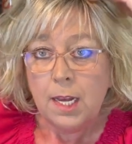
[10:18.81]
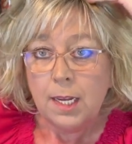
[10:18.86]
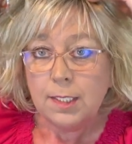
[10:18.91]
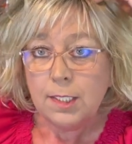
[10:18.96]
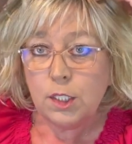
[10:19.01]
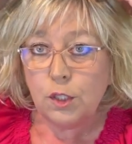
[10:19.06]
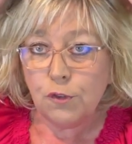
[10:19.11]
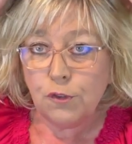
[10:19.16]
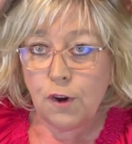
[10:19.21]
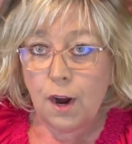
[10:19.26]

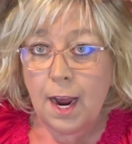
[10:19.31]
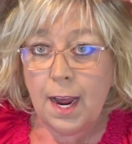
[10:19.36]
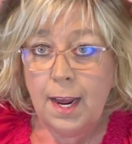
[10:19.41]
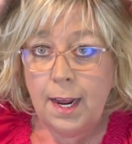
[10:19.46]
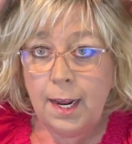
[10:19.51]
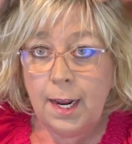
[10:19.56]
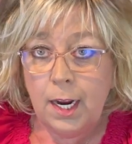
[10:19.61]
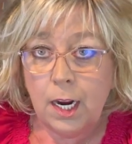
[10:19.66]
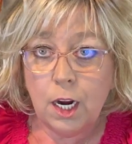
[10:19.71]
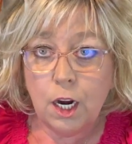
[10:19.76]
So right
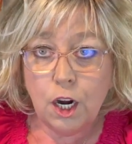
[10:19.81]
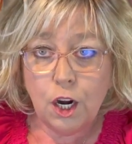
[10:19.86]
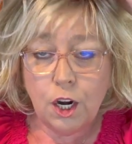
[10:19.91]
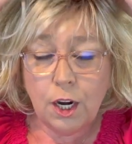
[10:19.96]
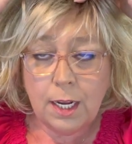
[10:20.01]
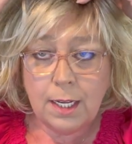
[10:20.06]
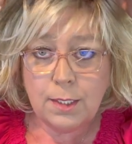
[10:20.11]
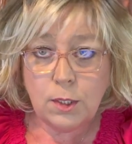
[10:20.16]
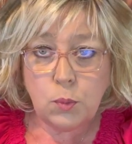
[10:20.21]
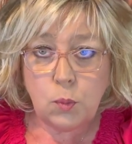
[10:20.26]
here
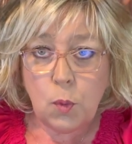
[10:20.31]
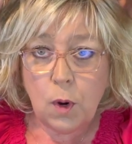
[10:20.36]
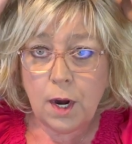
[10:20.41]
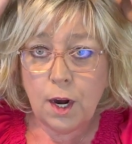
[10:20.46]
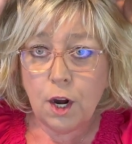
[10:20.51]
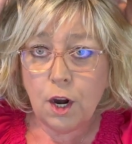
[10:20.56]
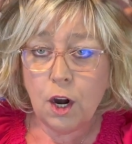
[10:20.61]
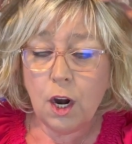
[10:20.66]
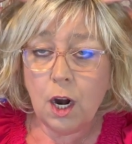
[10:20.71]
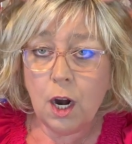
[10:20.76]
is
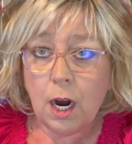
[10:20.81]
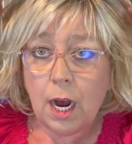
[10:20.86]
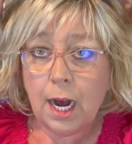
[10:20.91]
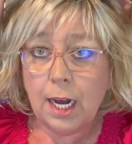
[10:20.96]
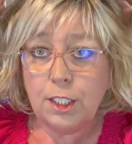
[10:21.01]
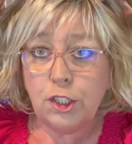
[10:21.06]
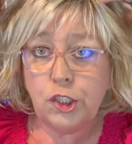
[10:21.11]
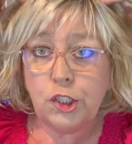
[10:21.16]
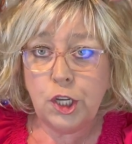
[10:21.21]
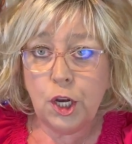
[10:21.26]
where
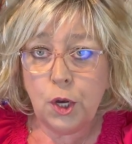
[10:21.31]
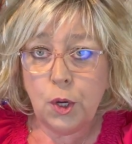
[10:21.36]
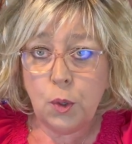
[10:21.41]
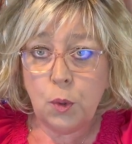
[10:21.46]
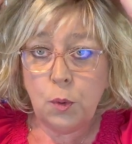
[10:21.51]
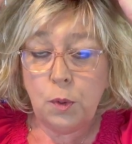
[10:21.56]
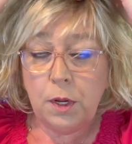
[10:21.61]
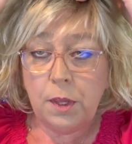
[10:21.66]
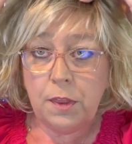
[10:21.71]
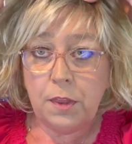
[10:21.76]
I
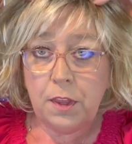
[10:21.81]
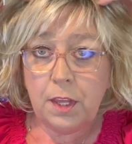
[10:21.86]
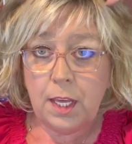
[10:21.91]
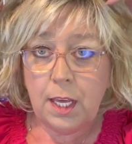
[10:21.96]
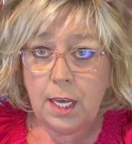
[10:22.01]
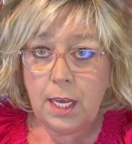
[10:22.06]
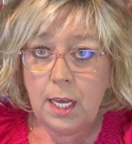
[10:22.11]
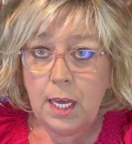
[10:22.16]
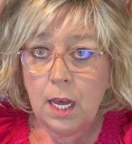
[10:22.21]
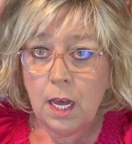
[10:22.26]
showed
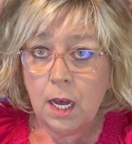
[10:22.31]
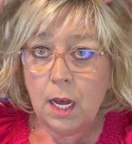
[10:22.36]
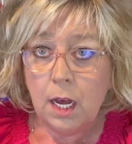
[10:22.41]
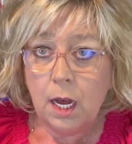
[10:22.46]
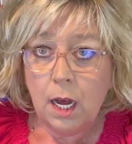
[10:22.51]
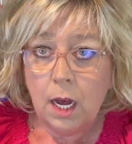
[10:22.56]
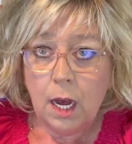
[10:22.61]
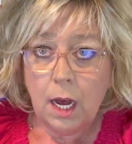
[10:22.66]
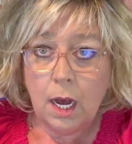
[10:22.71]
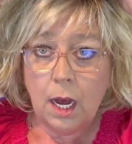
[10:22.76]
the,
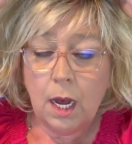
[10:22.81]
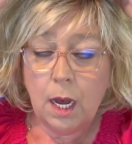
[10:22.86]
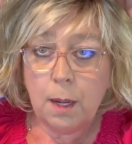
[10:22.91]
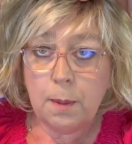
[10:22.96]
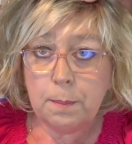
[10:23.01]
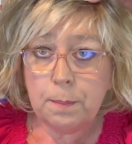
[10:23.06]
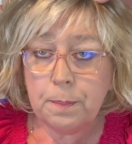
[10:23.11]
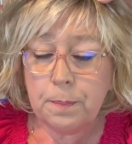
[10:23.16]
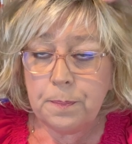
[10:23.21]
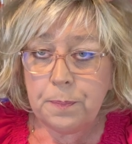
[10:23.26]

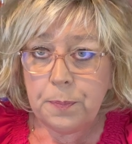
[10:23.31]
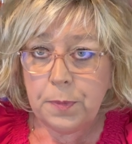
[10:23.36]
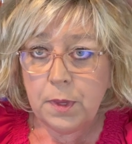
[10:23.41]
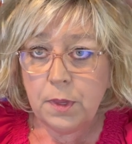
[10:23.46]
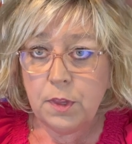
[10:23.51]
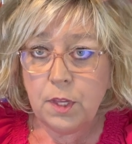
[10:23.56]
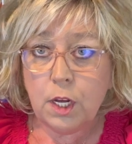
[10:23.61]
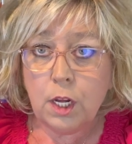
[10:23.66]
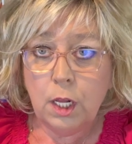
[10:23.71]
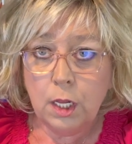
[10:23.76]
um,
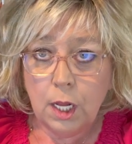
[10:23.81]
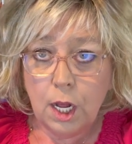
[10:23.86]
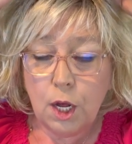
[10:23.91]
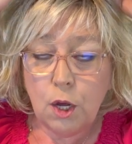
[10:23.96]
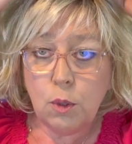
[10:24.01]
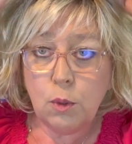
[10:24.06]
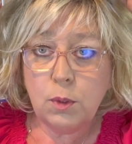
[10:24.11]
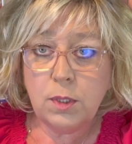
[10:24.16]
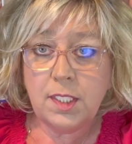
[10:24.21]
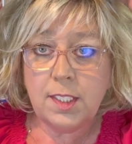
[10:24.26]
the
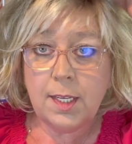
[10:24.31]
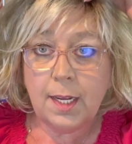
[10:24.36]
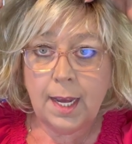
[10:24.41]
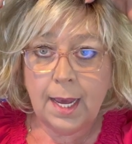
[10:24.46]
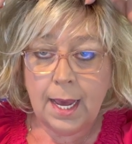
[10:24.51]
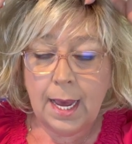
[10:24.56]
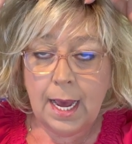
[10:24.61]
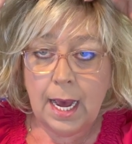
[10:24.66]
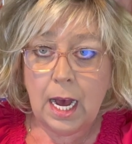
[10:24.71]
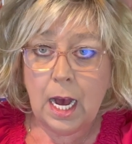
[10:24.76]
closed
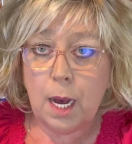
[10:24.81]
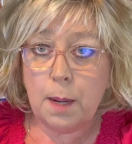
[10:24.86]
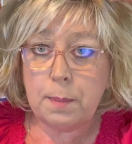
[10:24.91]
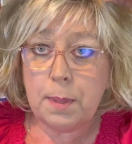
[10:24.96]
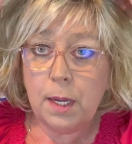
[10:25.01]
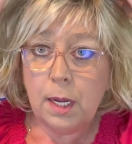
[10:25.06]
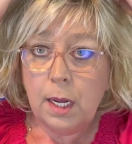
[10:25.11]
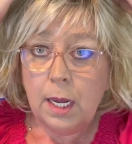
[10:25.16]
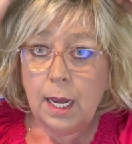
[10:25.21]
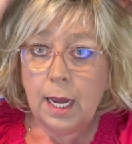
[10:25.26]
cap
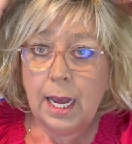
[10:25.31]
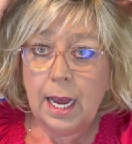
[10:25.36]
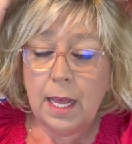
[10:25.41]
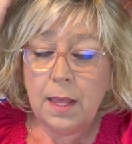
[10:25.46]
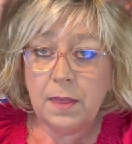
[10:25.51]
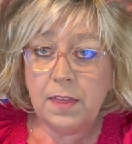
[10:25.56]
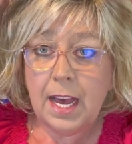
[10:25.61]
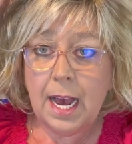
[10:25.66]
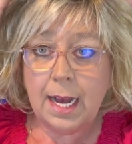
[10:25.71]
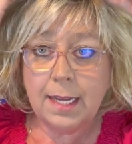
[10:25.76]

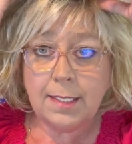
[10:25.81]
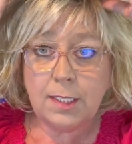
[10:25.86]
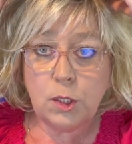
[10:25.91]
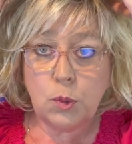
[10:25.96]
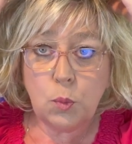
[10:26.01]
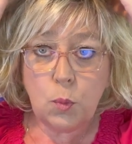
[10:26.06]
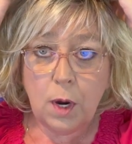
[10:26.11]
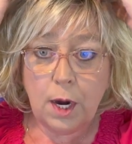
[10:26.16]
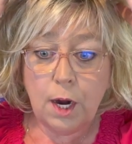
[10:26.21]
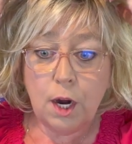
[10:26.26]
and that's
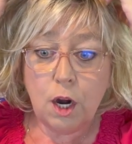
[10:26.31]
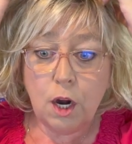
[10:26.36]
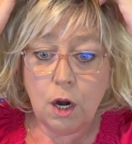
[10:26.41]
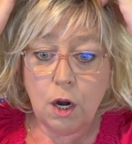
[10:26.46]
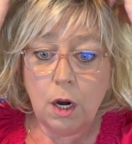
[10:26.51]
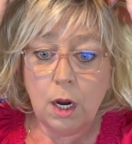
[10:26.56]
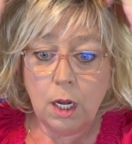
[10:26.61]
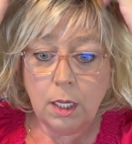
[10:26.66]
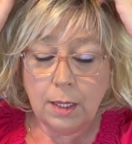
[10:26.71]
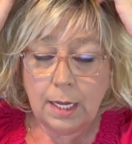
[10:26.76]

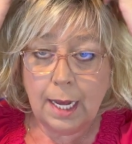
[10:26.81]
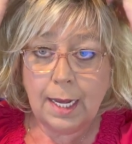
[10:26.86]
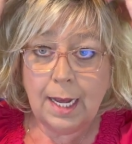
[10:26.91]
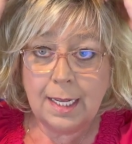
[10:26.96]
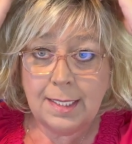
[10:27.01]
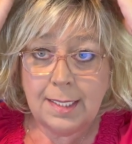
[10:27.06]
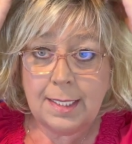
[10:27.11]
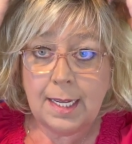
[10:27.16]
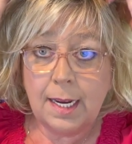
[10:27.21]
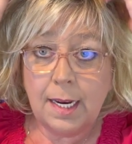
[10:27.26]
where, like I
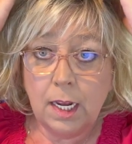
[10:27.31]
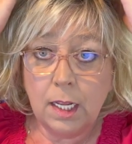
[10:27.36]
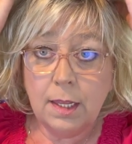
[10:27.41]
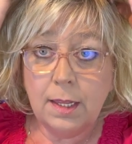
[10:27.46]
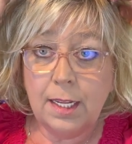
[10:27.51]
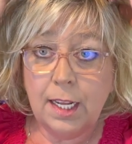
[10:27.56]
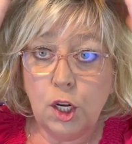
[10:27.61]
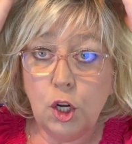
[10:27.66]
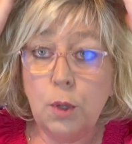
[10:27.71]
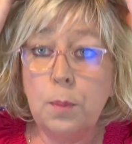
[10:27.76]
said, a
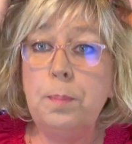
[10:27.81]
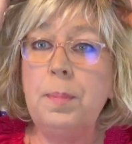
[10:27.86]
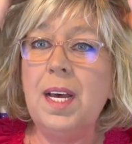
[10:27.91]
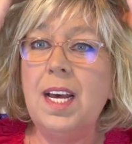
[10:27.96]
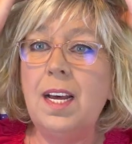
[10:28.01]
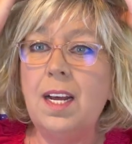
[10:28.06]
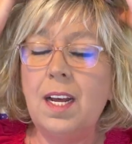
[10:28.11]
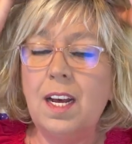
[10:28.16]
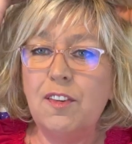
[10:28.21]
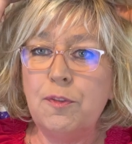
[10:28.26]
little
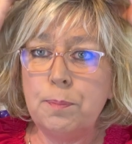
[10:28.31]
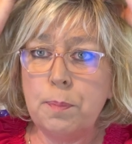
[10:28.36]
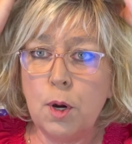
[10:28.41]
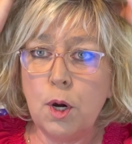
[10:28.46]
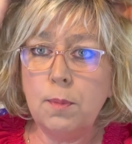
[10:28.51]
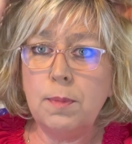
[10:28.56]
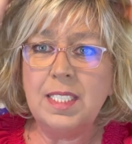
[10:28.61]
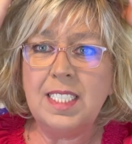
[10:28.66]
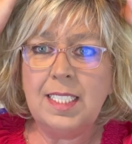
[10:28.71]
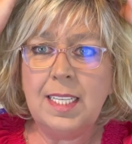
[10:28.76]
bit of
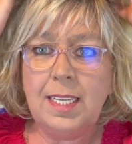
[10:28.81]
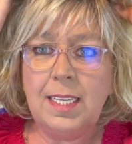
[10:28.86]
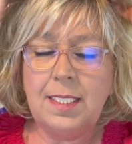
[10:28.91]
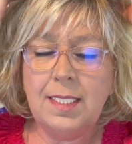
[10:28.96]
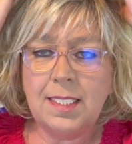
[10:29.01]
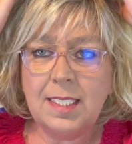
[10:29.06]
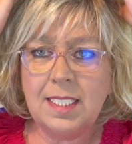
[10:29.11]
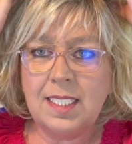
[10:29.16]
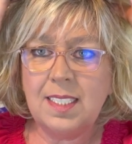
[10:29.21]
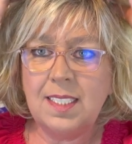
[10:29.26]

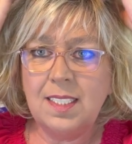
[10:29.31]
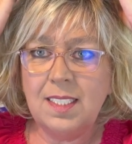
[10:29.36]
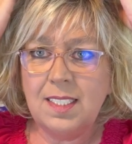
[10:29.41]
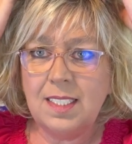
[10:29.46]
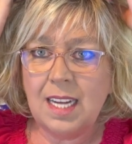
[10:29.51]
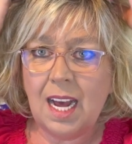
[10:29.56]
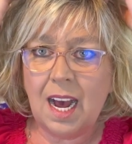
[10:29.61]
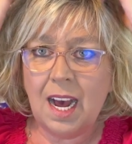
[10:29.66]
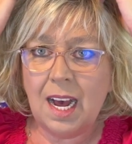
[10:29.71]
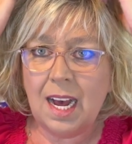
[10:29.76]
permatease. It's
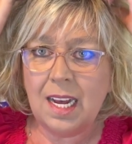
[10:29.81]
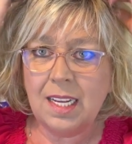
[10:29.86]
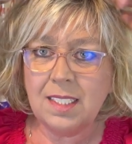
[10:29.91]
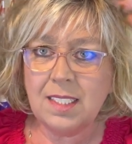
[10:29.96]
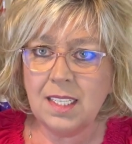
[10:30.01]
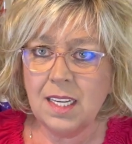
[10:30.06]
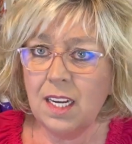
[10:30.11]
not